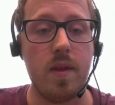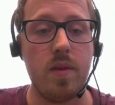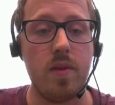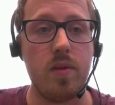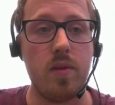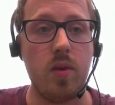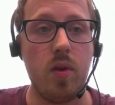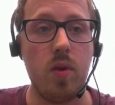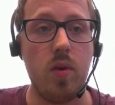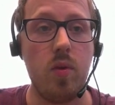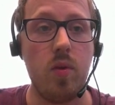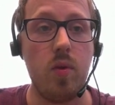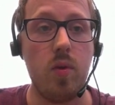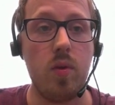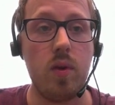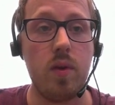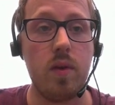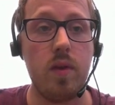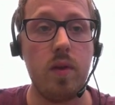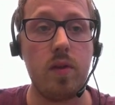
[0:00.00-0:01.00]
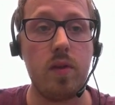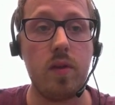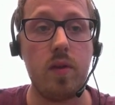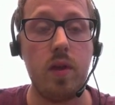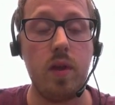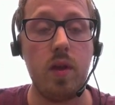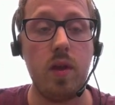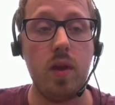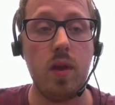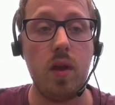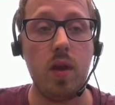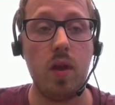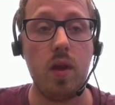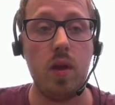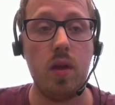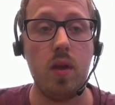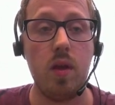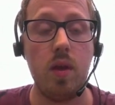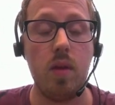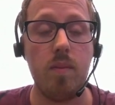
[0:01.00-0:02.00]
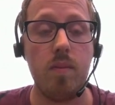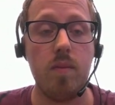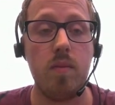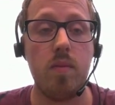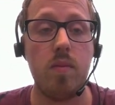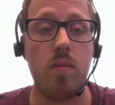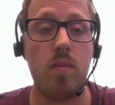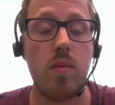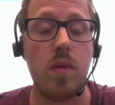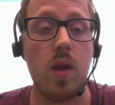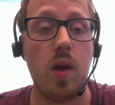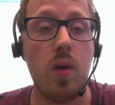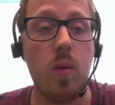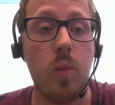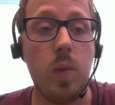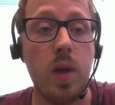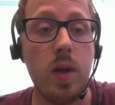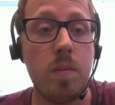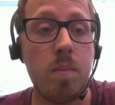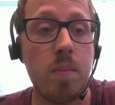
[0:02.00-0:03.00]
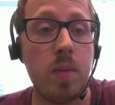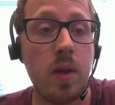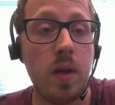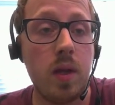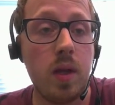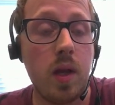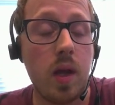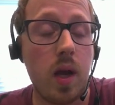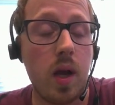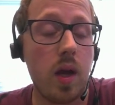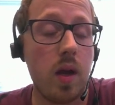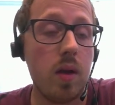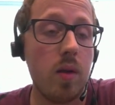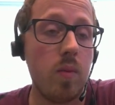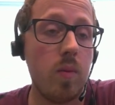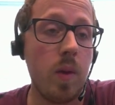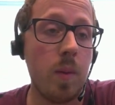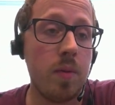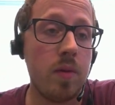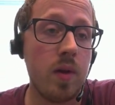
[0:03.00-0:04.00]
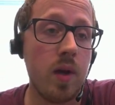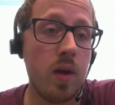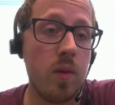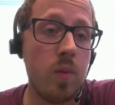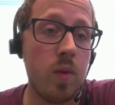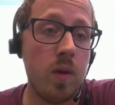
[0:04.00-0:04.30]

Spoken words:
So this is the WeedPedia website,